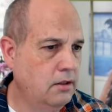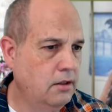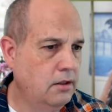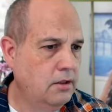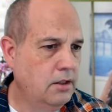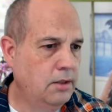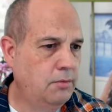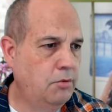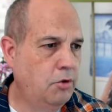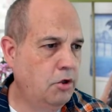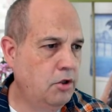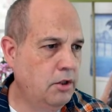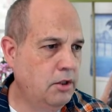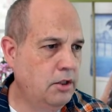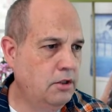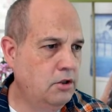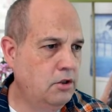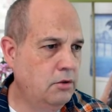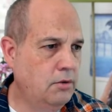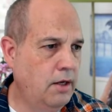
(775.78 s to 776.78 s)
they probably
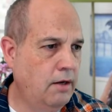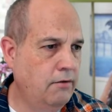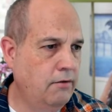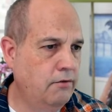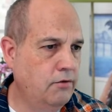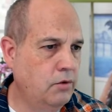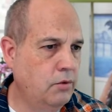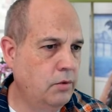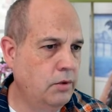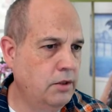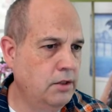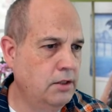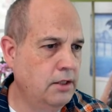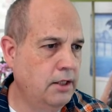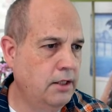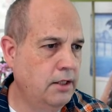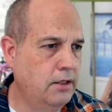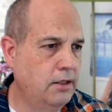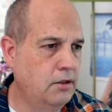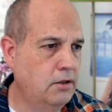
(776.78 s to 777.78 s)
do have it for
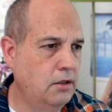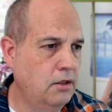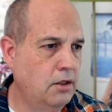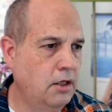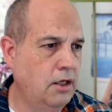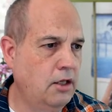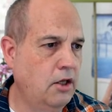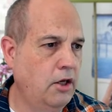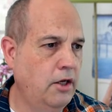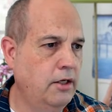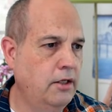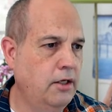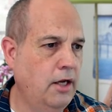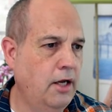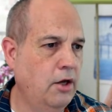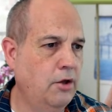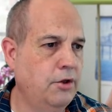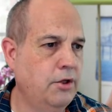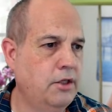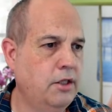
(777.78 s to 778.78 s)
Queensland. Allied
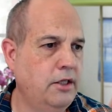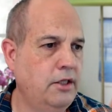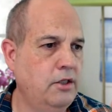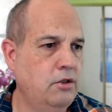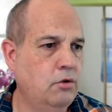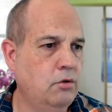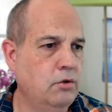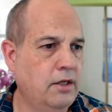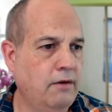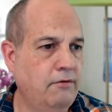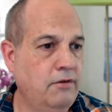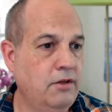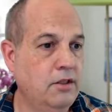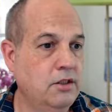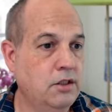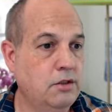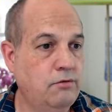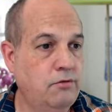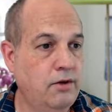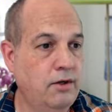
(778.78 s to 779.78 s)
Health Clinical
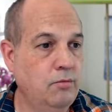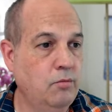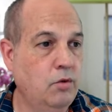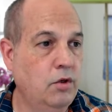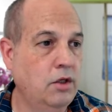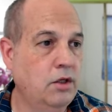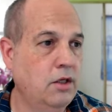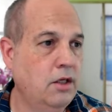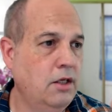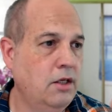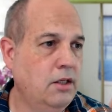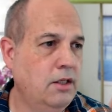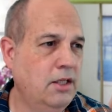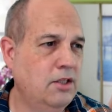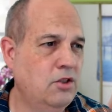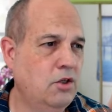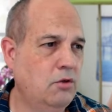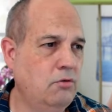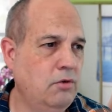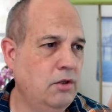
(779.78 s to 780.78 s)
Governance Framework. That's
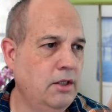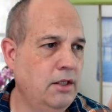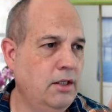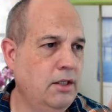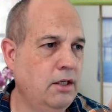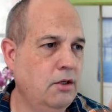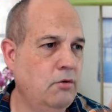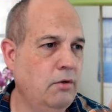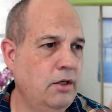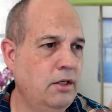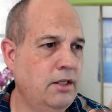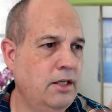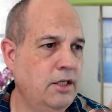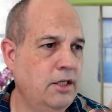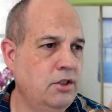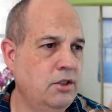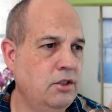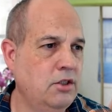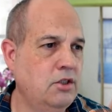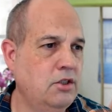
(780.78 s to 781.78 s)
not really
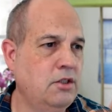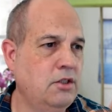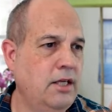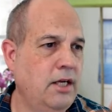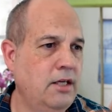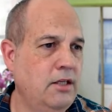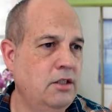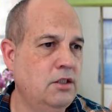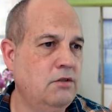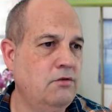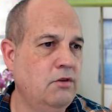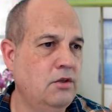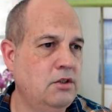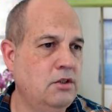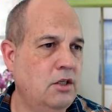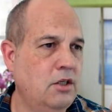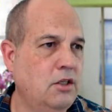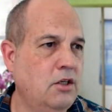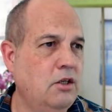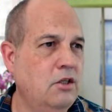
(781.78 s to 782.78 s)
accreditation standards for
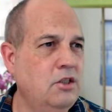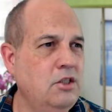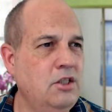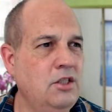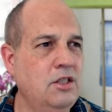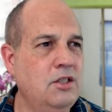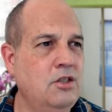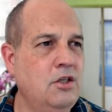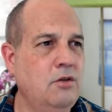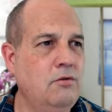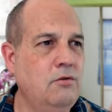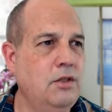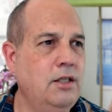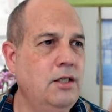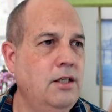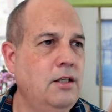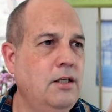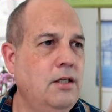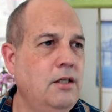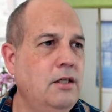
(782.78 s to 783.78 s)
psychology. That's not really
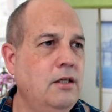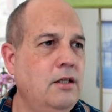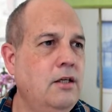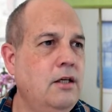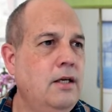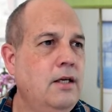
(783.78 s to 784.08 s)
it either.